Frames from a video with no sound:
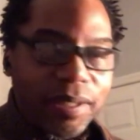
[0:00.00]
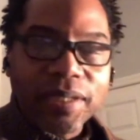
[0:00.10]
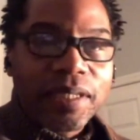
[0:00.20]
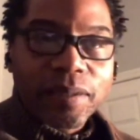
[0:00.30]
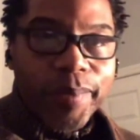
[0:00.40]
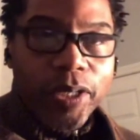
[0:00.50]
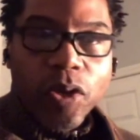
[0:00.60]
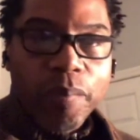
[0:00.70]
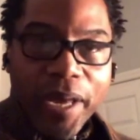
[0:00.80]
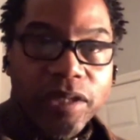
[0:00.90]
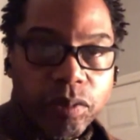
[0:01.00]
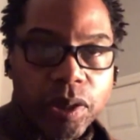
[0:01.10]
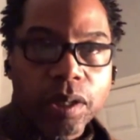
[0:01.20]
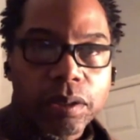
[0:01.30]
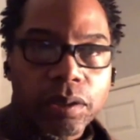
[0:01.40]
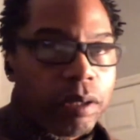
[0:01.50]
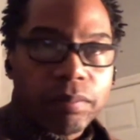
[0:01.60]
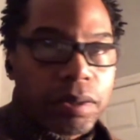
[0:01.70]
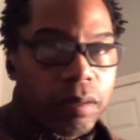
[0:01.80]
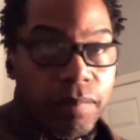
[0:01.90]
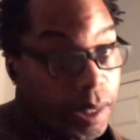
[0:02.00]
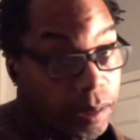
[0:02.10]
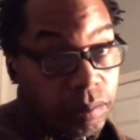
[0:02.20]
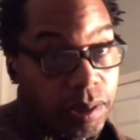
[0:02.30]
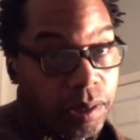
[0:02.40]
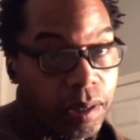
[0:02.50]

that doesn't mean don't mess with her. Don't mess with her